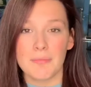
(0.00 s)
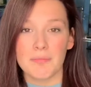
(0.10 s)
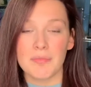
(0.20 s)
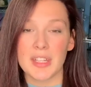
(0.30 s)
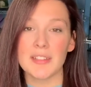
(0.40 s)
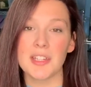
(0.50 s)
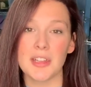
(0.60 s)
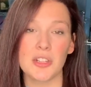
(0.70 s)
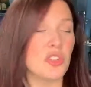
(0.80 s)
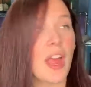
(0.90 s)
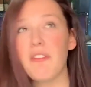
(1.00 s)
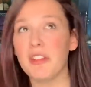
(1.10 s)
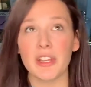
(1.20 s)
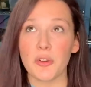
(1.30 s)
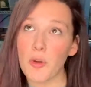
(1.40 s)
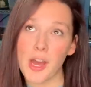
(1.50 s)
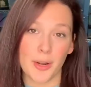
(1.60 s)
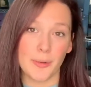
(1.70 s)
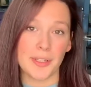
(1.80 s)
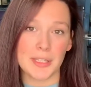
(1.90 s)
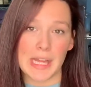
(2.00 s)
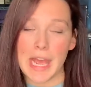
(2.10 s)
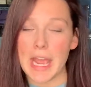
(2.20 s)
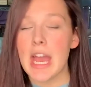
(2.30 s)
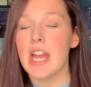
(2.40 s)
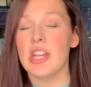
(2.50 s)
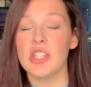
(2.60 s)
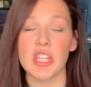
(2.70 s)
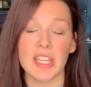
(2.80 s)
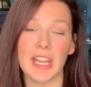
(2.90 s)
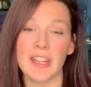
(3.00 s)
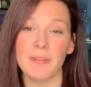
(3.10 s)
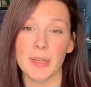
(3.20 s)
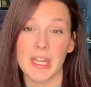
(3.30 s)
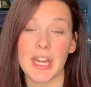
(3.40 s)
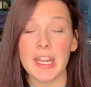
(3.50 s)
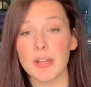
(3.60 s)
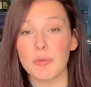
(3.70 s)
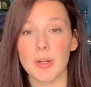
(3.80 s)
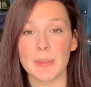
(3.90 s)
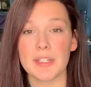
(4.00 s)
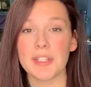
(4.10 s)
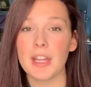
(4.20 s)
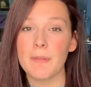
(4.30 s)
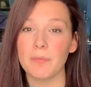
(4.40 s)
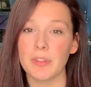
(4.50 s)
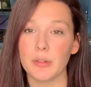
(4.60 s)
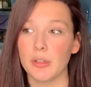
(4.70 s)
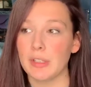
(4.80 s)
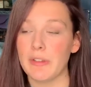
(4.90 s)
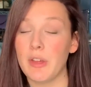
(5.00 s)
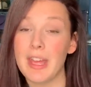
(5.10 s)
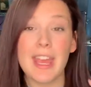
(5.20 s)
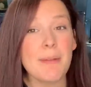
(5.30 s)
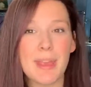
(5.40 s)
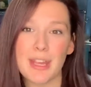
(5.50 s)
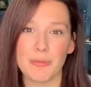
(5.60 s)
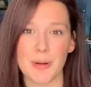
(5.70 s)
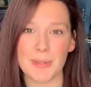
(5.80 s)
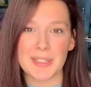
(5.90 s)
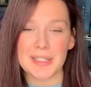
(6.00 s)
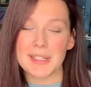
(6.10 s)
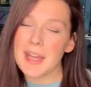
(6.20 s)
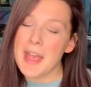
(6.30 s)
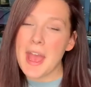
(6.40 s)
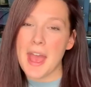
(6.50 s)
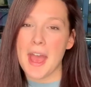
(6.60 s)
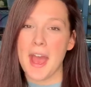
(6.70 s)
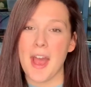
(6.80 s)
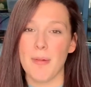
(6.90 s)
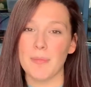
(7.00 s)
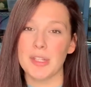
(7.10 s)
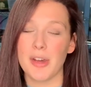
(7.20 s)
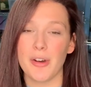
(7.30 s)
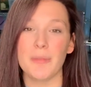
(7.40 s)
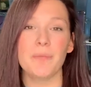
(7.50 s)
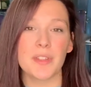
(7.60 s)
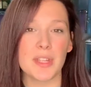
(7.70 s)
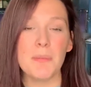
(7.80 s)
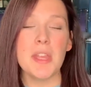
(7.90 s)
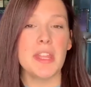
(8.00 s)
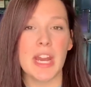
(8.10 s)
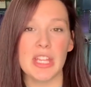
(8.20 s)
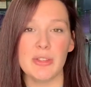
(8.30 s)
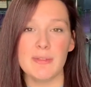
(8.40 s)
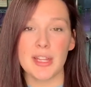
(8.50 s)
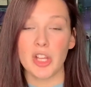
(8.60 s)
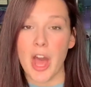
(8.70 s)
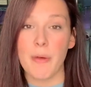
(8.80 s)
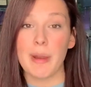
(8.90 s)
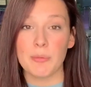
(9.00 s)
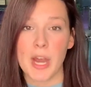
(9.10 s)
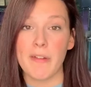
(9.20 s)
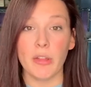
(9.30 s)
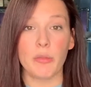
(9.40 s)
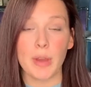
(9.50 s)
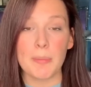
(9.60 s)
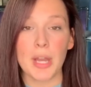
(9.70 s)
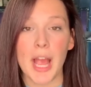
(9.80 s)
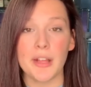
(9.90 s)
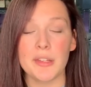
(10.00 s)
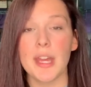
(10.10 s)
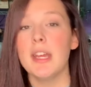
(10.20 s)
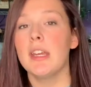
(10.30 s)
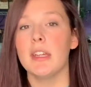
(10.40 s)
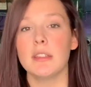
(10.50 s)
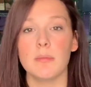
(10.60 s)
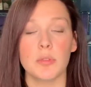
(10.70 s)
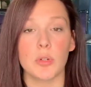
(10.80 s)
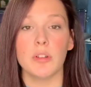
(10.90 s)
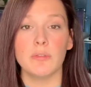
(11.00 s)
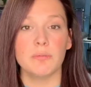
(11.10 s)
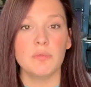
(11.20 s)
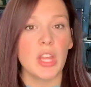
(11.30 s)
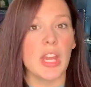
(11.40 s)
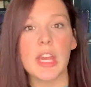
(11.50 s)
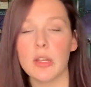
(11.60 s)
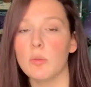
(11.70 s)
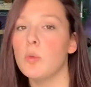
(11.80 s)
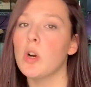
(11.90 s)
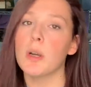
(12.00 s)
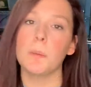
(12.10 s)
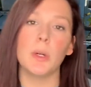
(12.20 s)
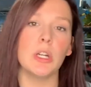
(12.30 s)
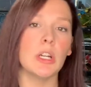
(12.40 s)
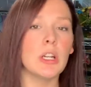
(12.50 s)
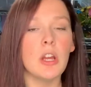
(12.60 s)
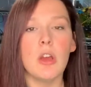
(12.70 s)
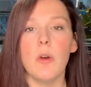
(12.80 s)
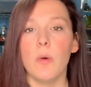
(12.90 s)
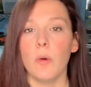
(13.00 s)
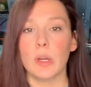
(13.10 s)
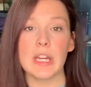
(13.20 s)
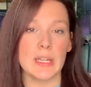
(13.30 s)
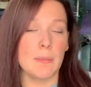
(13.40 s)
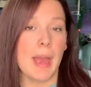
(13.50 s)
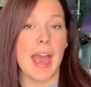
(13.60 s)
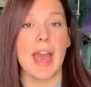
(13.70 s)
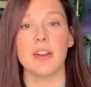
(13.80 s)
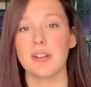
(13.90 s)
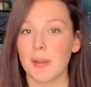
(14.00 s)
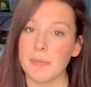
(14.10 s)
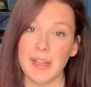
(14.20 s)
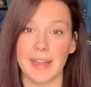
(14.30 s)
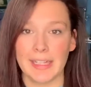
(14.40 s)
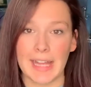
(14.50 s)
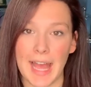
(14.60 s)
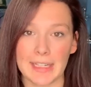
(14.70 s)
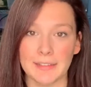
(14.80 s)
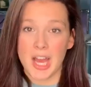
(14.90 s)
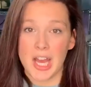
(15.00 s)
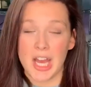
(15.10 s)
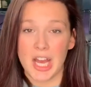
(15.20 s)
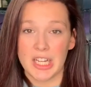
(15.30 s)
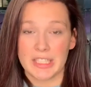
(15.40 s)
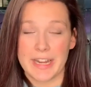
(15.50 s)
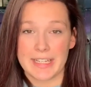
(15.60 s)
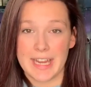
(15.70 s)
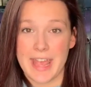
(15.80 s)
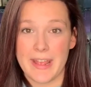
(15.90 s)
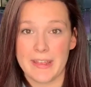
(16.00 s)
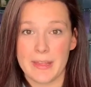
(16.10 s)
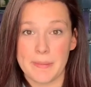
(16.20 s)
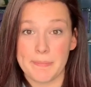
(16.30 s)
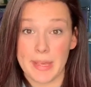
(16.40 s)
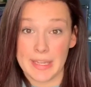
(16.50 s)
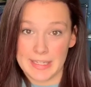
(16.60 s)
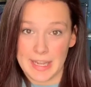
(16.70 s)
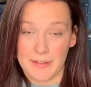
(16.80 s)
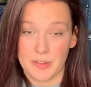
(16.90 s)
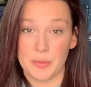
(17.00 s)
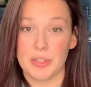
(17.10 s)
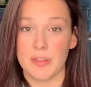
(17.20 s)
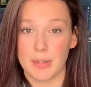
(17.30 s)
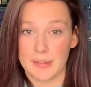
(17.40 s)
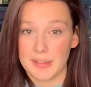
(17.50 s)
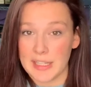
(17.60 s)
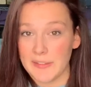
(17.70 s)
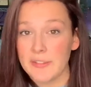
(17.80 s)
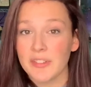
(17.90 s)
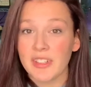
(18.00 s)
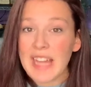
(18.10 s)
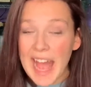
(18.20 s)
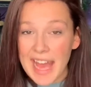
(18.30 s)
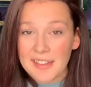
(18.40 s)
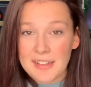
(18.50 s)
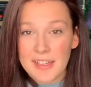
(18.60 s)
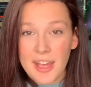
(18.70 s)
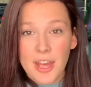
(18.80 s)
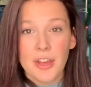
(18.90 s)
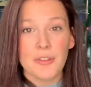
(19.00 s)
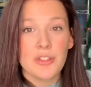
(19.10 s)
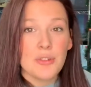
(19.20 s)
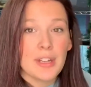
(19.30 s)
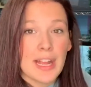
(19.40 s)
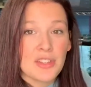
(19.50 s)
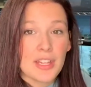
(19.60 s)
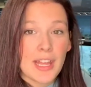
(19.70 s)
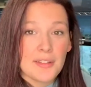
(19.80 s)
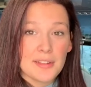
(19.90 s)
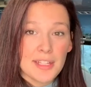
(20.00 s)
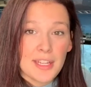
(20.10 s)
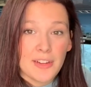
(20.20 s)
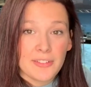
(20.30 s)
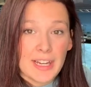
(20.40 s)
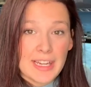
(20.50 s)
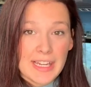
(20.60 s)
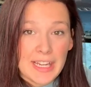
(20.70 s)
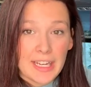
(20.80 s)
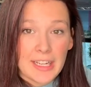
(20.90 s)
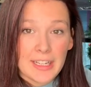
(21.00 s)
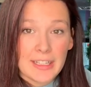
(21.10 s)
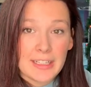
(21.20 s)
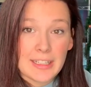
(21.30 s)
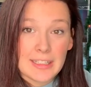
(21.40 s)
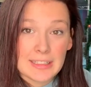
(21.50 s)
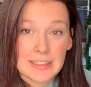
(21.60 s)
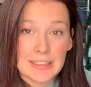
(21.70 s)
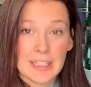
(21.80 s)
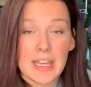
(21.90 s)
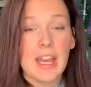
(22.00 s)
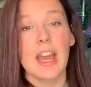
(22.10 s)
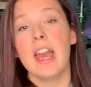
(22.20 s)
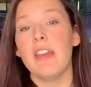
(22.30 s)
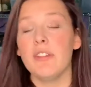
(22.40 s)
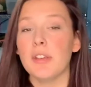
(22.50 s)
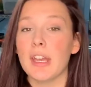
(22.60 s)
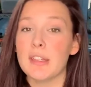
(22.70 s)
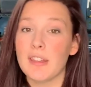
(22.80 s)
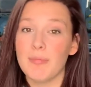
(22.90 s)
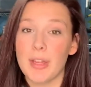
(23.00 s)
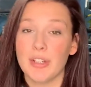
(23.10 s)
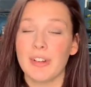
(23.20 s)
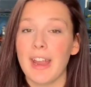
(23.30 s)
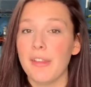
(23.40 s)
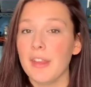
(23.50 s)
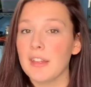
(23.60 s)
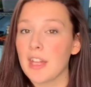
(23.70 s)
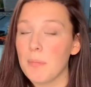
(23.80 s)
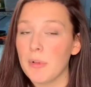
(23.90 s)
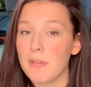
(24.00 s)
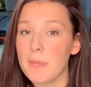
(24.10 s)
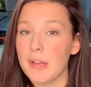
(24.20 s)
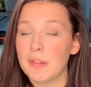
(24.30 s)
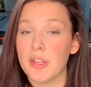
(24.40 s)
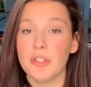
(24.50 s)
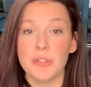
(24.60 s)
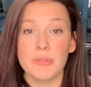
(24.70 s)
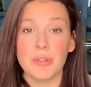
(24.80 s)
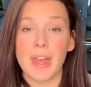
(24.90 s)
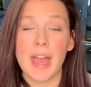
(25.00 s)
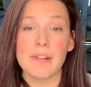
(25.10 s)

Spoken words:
because he's a traveling iguana, we'll say, she gave me hand warmers. Well, gave him hand warmers. So, something that I use a lot when I'm traveling with reptiles is some sort of hand warmer or heating pad or something like that. Alright, and then the big gift, which is what I was saving for last, which you can actually kind of see right here. If you guys have been around the last couple of months, you knew that I